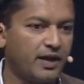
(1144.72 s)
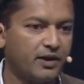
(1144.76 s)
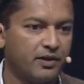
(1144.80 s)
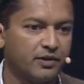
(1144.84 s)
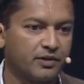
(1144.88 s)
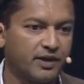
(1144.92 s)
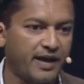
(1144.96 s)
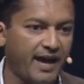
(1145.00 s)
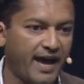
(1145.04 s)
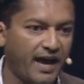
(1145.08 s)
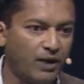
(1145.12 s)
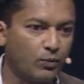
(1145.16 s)

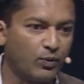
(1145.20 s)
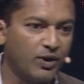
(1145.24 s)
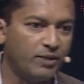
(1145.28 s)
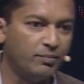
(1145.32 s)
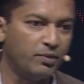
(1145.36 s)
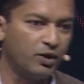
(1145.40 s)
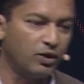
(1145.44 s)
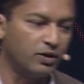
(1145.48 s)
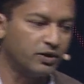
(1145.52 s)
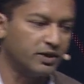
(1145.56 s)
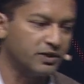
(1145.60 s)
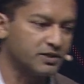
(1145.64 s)
Can we
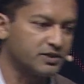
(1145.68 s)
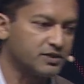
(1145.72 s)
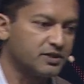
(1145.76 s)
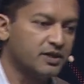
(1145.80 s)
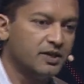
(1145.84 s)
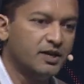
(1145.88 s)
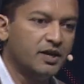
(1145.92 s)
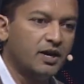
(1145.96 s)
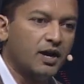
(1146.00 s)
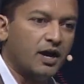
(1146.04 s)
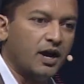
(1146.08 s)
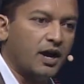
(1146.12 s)
build this,
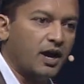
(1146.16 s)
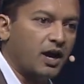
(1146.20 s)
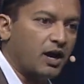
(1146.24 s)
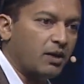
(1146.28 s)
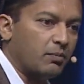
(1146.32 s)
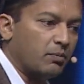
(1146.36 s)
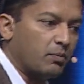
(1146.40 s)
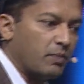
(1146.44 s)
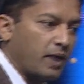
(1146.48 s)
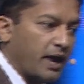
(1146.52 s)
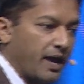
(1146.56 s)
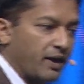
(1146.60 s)

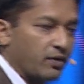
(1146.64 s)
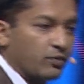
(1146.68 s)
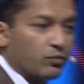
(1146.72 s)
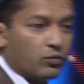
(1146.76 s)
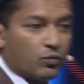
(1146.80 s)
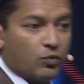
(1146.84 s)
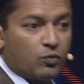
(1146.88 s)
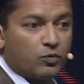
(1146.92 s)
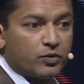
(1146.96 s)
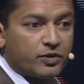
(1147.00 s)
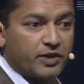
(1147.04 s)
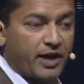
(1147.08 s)

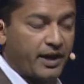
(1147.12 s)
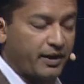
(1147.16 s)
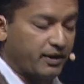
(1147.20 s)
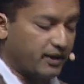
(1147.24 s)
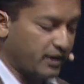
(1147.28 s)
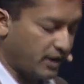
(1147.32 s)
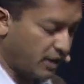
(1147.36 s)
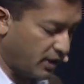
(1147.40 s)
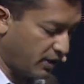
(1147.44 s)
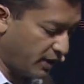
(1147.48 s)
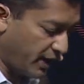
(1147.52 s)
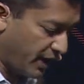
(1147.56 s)
and
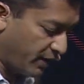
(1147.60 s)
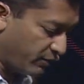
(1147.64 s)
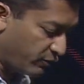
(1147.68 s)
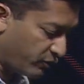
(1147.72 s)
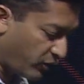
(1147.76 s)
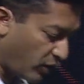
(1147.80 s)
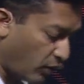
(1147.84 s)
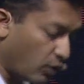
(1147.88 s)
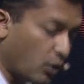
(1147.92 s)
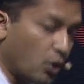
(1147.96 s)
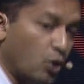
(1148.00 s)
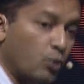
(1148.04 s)

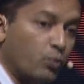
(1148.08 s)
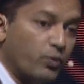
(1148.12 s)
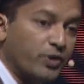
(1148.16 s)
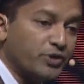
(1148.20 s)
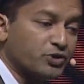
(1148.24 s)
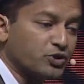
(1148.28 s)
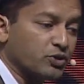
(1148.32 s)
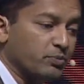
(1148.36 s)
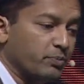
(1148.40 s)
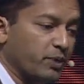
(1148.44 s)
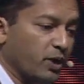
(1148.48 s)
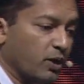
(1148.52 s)
for whom we
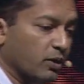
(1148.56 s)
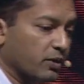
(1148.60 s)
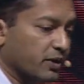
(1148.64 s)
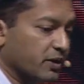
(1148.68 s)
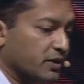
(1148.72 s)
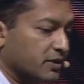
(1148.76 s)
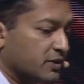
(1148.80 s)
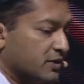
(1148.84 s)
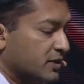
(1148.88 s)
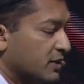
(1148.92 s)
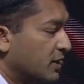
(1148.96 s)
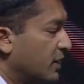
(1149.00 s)
should build
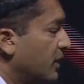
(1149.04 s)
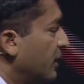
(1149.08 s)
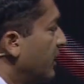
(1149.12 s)
this?